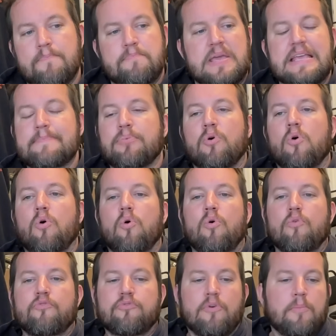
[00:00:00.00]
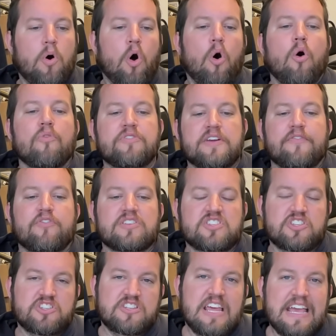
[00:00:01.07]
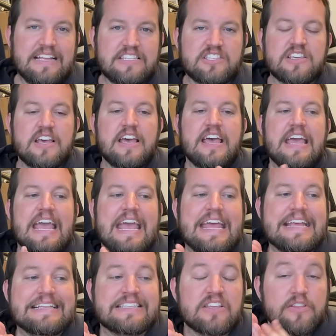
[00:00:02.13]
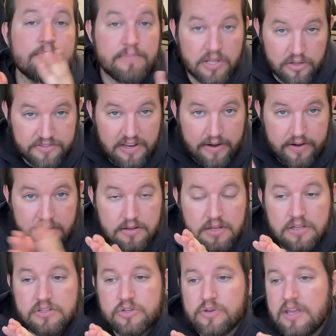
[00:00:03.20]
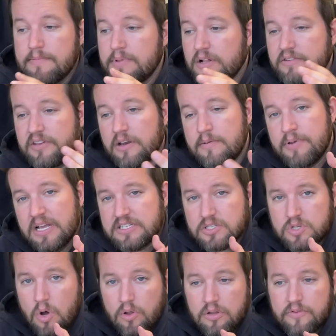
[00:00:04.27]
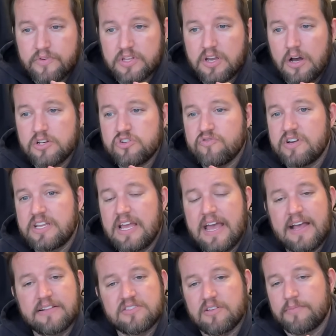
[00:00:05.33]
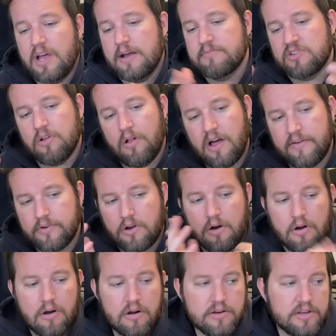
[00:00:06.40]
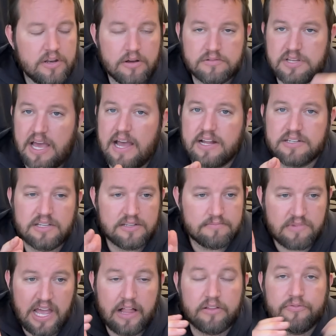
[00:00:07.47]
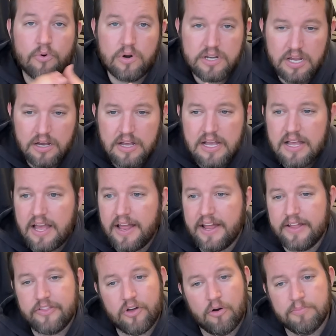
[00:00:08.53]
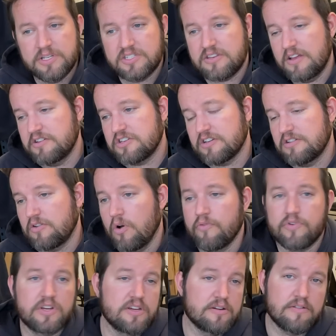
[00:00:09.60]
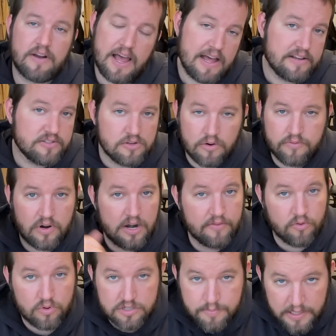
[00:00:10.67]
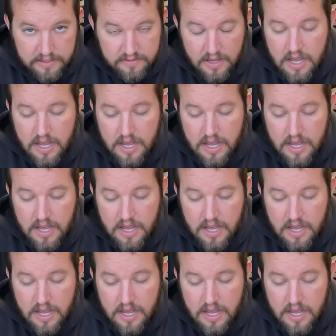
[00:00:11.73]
people from all different states is military. You get military bases all over the country, and sometimes they'll have a car, you know, tagged in California, and they'll be stationed over here at Dover Air Force Base.